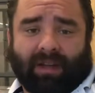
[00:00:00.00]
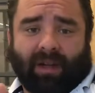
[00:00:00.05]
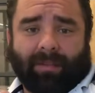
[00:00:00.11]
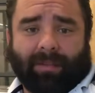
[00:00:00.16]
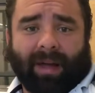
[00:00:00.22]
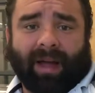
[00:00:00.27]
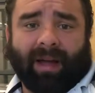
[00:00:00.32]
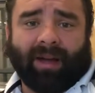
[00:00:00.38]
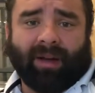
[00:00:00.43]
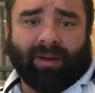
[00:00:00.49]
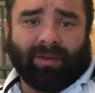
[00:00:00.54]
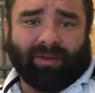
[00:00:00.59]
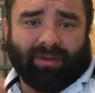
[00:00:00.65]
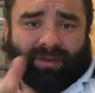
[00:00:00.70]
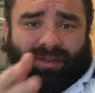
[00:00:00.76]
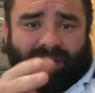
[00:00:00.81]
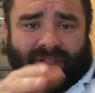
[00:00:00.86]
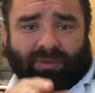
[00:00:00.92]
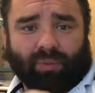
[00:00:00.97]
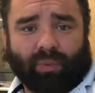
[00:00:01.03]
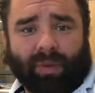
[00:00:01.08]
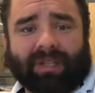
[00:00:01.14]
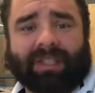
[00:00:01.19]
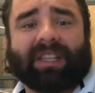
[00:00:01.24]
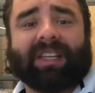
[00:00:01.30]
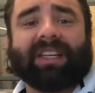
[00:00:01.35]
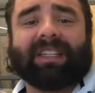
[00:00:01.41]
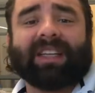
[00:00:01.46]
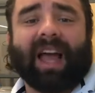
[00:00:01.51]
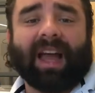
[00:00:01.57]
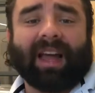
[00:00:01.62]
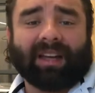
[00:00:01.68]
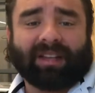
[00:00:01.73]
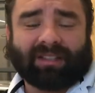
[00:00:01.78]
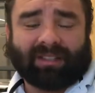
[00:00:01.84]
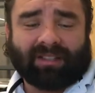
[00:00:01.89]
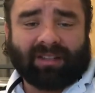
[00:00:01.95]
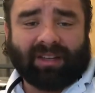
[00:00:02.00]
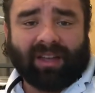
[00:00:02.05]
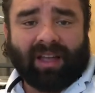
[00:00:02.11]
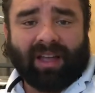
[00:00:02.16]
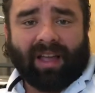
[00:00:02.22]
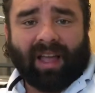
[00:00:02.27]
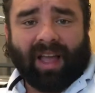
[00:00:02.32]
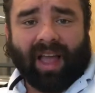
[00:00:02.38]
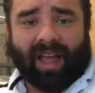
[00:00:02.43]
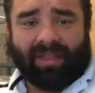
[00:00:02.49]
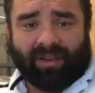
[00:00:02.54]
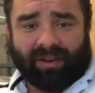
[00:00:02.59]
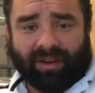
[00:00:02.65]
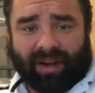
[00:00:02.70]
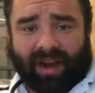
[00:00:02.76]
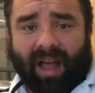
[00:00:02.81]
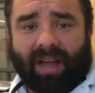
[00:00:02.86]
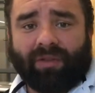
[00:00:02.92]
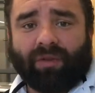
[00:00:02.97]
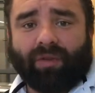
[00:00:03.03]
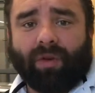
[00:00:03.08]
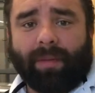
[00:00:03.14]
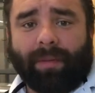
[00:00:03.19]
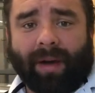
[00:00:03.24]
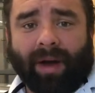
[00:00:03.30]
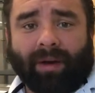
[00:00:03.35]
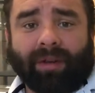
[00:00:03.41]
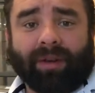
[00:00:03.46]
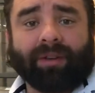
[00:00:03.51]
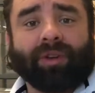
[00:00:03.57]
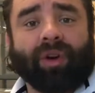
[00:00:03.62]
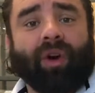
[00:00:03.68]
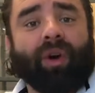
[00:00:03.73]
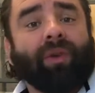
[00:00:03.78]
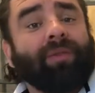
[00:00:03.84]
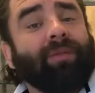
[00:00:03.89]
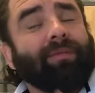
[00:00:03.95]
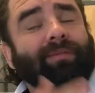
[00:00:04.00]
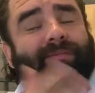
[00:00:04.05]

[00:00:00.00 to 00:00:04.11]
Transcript: about this whiskey tax. And they're going to have a rebellion called